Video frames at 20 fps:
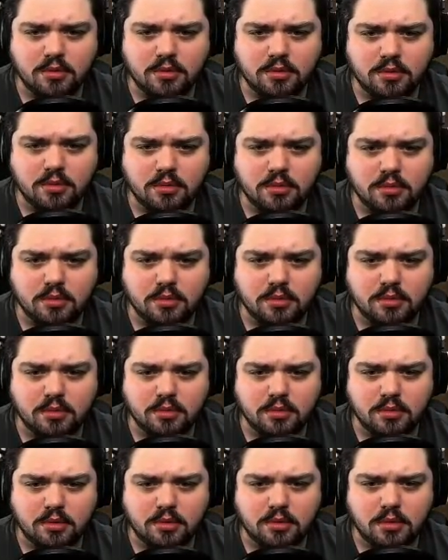
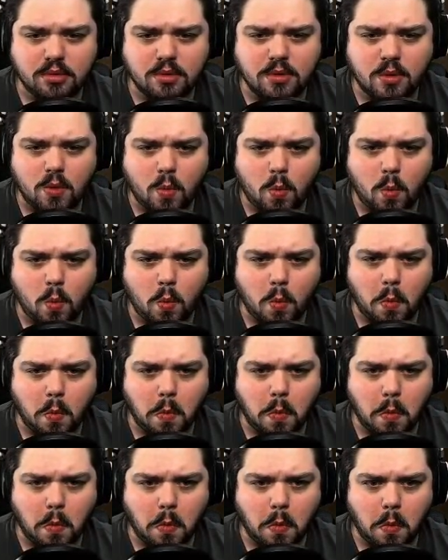
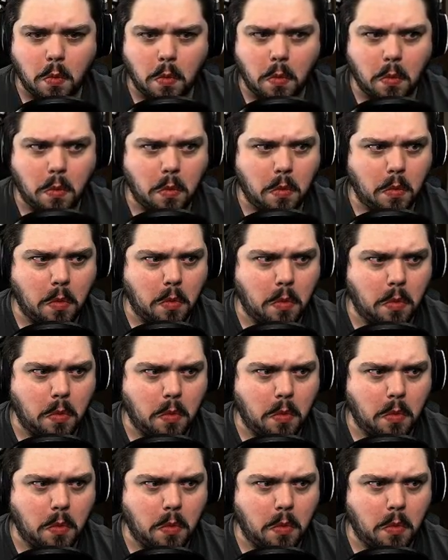(silence)